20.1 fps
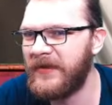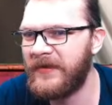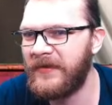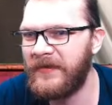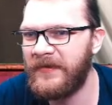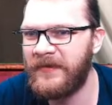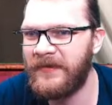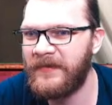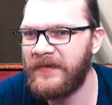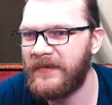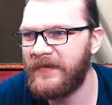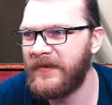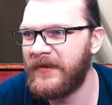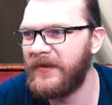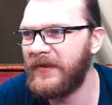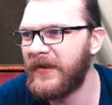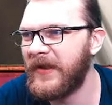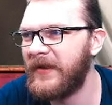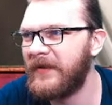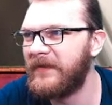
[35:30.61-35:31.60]
and then
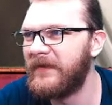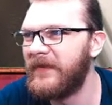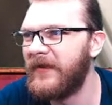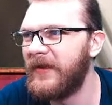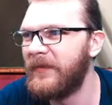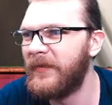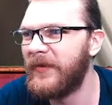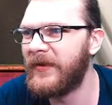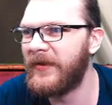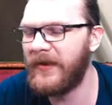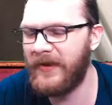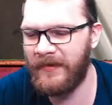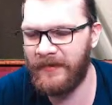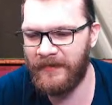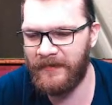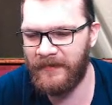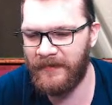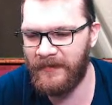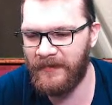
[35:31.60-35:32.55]
you kind of flip it and